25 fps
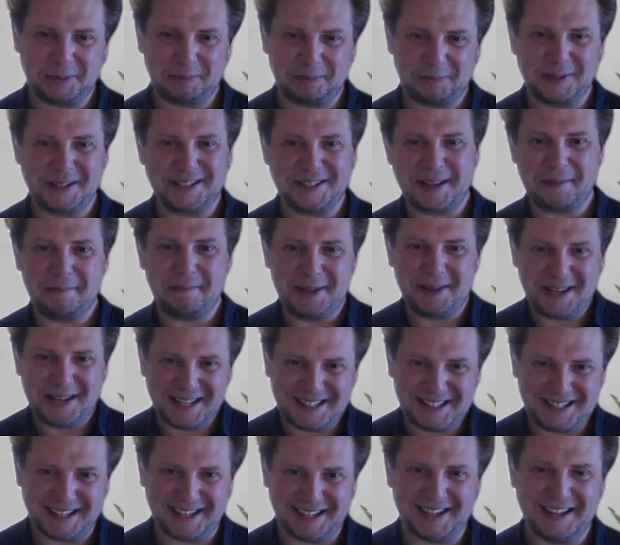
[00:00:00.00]

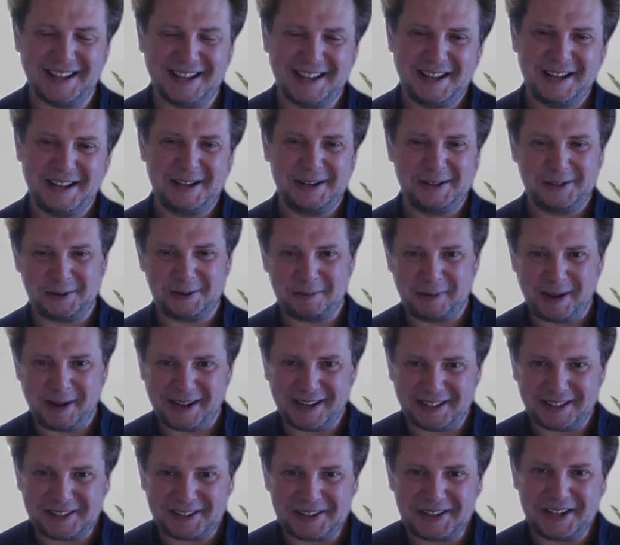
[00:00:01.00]
plausibility to
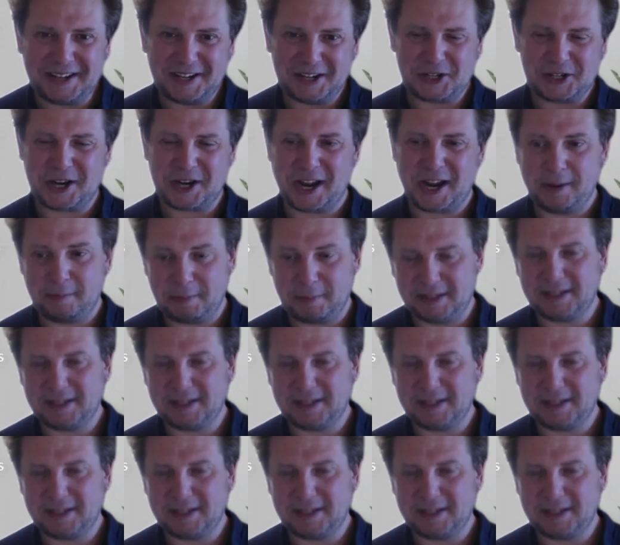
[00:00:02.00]
make it really shine.